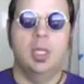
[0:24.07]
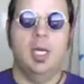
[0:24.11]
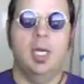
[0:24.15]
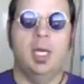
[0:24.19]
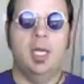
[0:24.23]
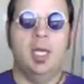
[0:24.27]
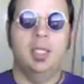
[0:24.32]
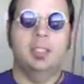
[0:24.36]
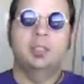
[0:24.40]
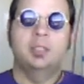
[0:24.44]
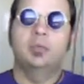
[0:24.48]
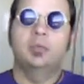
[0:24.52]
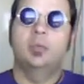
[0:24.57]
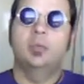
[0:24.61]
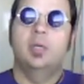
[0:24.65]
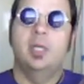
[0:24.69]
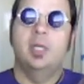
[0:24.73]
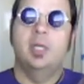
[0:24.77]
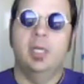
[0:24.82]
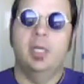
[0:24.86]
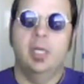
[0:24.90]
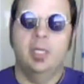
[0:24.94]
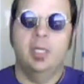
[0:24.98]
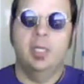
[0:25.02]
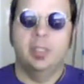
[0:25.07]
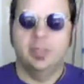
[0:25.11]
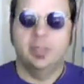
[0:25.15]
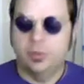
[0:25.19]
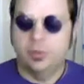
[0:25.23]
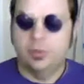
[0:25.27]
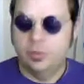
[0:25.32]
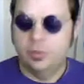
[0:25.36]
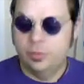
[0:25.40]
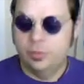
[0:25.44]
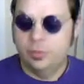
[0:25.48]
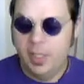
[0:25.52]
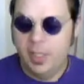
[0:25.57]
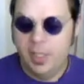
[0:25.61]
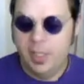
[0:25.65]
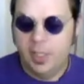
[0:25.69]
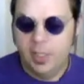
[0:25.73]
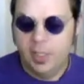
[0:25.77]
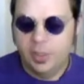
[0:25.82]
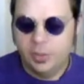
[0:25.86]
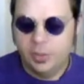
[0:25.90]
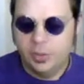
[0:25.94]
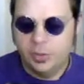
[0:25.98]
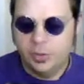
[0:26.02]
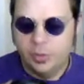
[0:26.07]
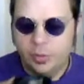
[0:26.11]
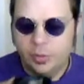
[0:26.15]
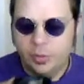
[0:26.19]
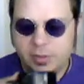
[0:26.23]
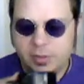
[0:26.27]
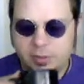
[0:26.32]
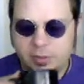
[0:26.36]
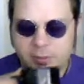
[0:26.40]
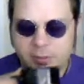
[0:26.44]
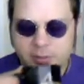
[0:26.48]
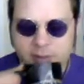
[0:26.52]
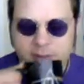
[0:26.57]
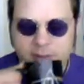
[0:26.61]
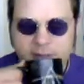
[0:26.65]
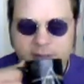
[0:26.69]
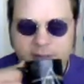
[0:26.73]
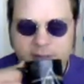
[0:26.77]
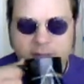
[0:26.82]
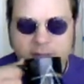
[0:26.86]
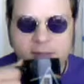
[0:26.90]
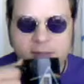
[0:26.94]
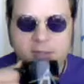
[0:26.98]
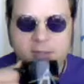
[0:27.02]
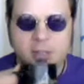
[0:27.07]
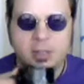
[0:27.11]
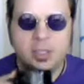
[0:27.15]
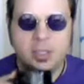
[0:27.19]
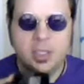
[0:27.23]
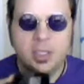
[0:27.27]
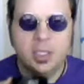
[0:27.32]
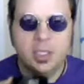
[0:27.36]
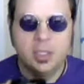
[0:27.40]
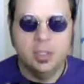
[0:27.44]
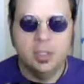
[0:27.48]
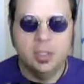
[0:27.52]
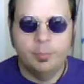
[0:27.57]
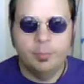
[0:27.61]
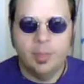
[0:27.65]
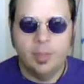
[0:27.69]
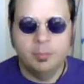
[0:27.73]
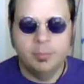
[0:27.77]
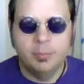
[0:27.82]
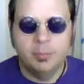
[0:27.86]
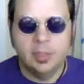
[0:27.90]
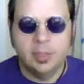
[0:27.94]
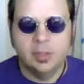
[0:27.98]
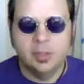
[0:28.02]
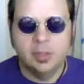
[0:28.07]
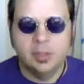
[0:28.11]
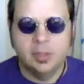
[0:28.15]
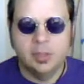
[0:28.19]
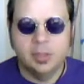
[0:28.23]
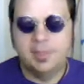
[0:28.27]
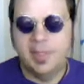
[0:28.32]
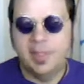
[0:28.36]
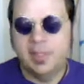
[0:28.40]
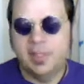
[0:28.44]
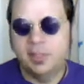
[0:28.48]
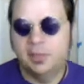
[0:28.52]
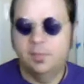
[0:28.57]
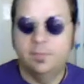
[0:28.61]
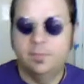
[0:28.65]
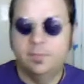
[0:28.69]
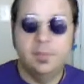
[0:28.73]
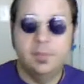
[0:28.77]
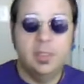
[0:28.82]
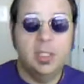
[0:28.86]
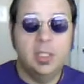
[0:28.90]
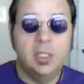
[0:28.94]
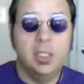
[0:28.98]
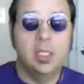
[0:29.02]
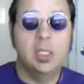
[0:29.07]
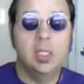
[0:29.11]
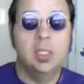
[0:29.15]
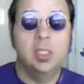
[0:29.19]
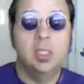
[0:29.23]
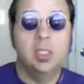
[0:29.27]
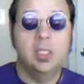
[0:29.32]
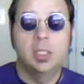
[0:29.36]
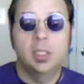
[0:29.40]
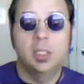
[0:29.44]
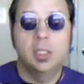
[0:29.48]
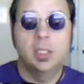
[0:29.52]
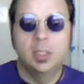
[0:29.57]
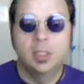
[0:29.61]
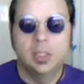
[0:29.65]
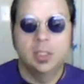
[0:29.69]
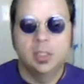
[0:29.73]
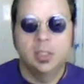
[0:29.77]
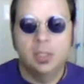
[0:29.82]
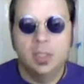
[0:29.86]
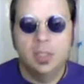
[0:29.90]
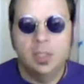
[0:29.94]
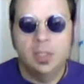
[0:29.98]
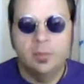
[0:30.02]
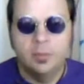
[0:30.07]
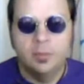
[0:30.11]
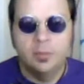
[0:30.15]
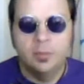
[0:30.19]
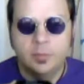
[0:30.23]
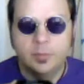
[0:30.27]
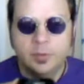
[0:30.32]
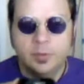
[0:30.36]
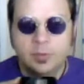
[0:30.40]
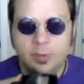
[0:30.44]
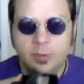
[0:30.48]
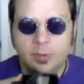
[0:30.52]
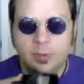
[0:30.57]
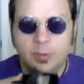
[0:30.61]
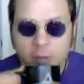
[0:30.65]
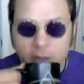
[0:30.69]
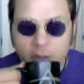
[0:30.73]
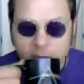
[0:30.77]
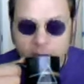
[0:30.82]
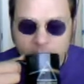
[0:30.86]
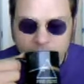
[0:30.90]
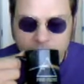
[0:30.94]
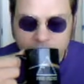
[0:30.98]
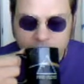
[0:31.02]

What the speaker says: I get to enjoy some of this tasty pumpkin spice Via from Starbucks.